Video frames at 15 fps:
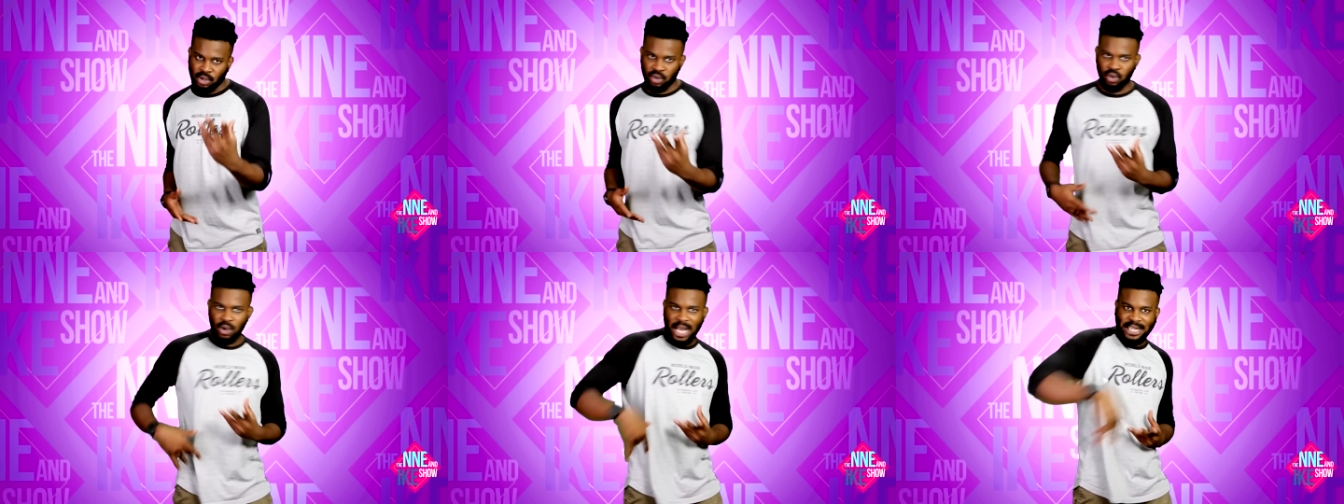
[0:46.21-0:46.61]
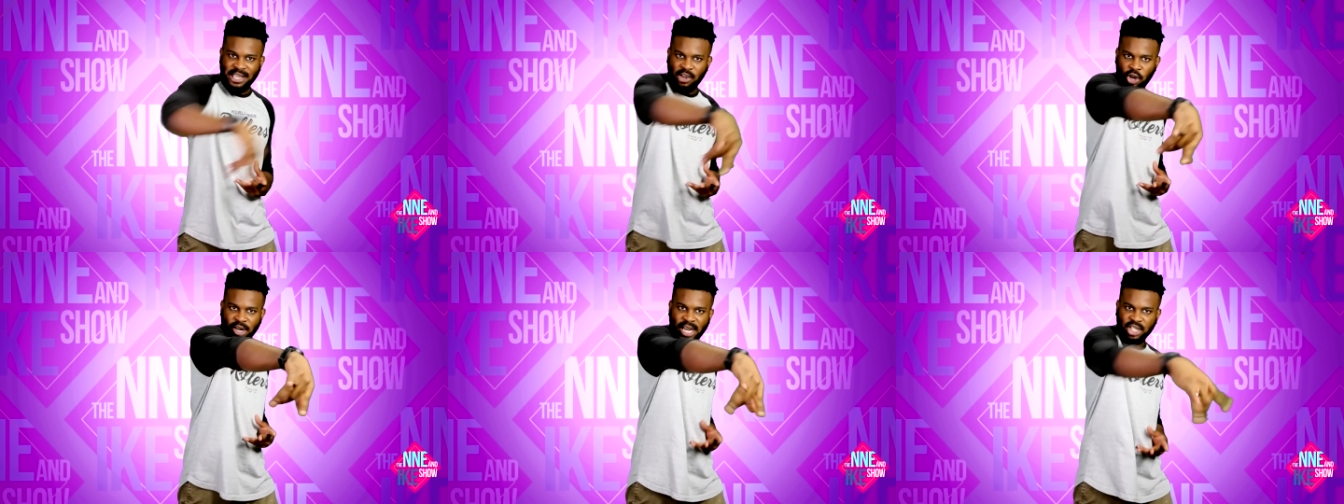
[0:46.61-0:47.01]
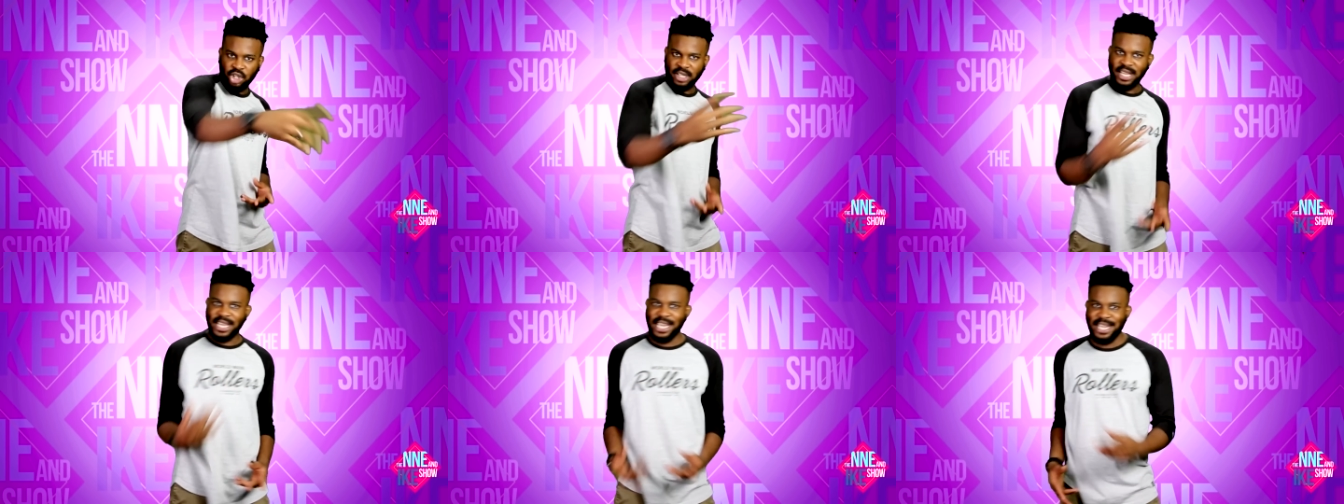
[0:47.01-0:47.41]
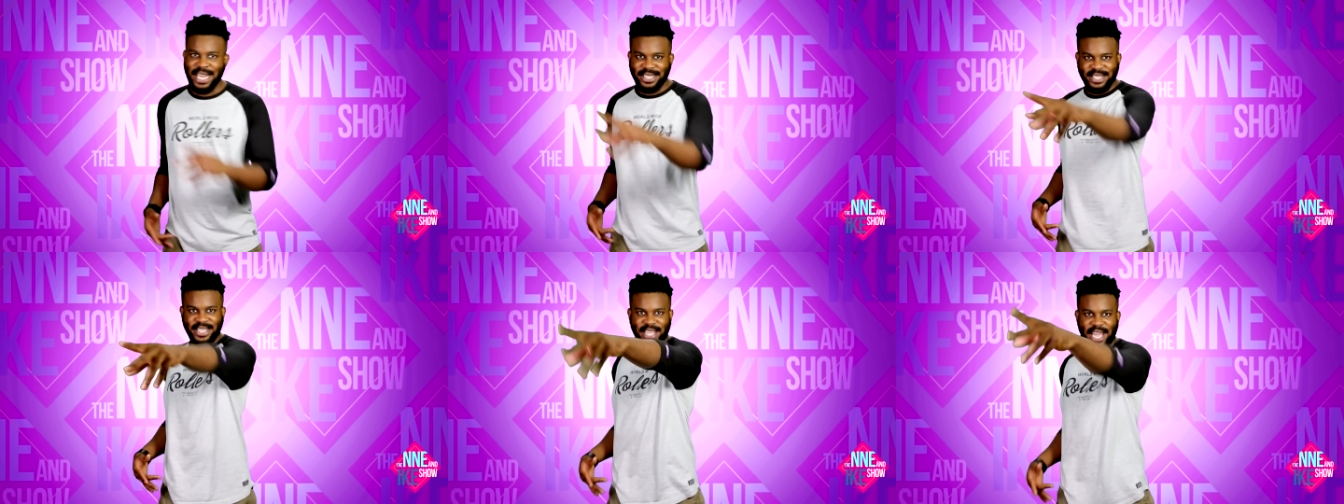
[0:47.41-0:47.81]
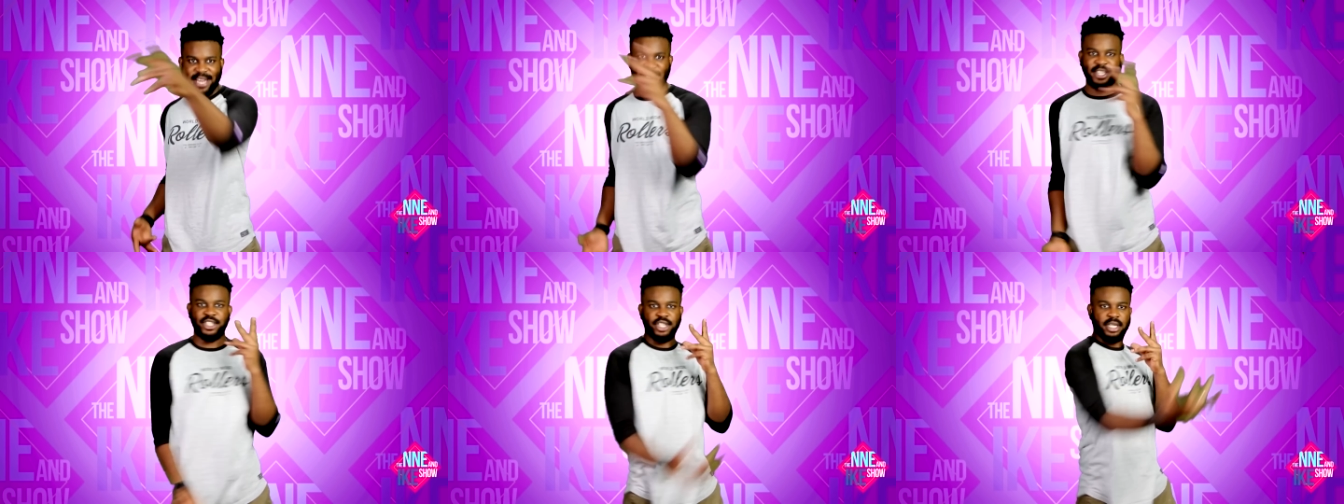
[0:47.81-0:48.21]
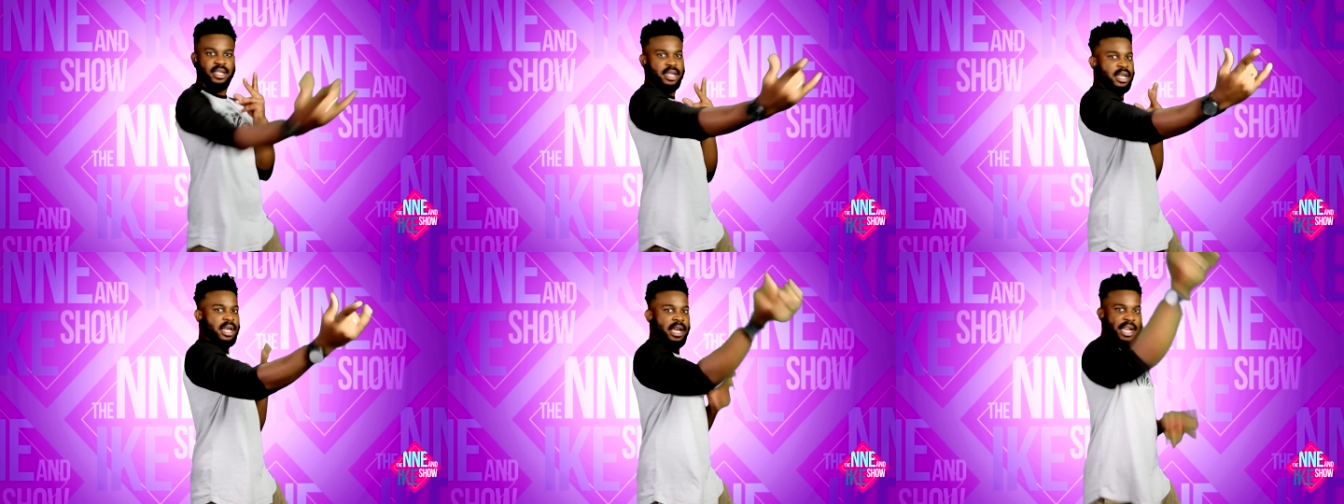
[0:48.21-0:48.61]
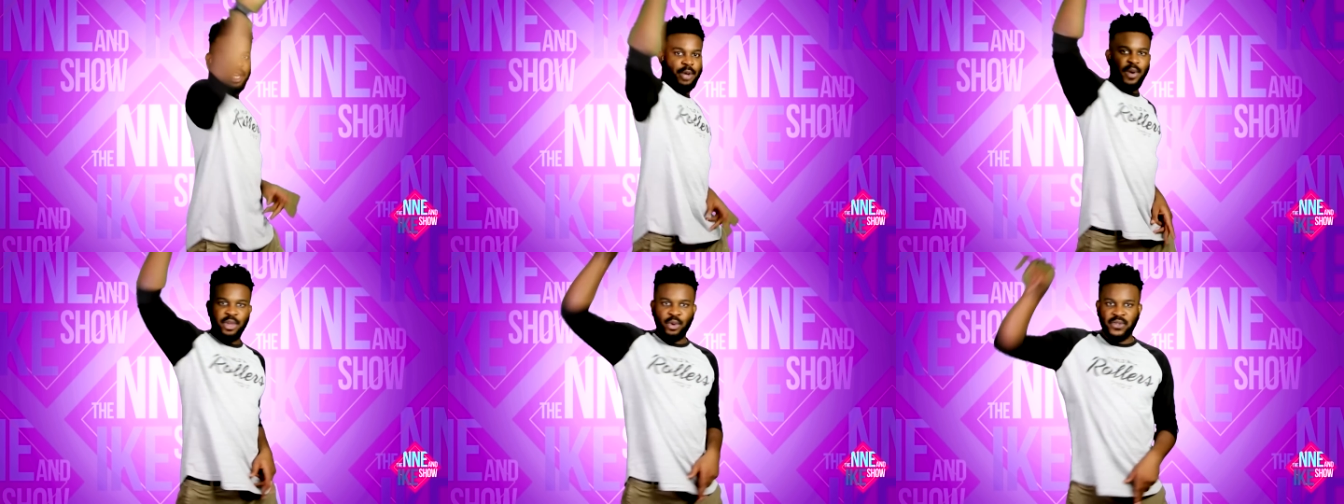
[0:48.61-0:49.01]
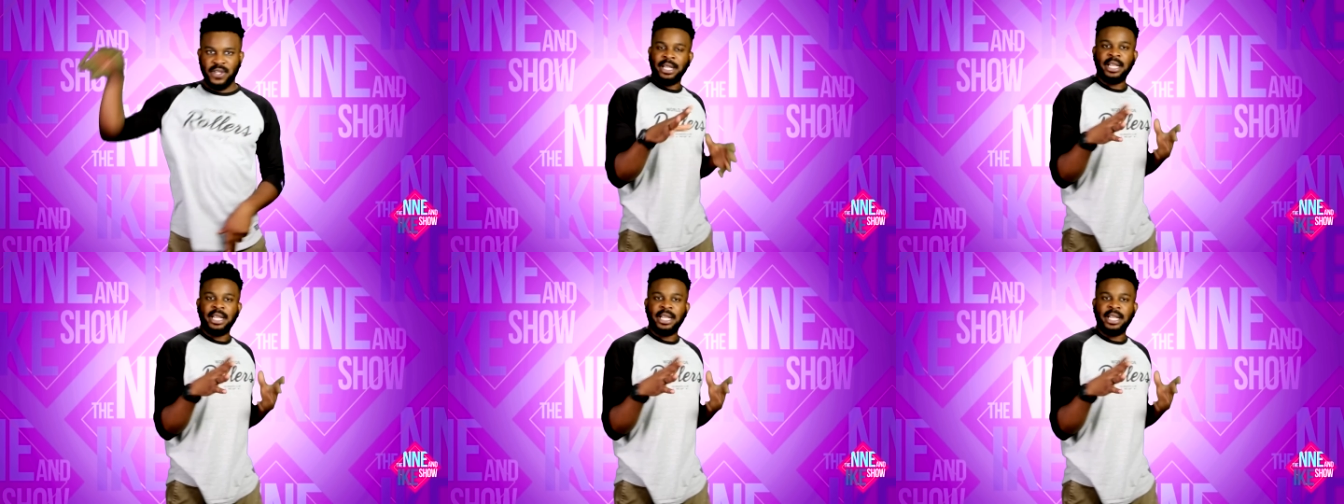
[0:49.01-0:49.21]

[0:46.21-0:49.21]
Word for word: Look at the connection, the kinetic energy they were using.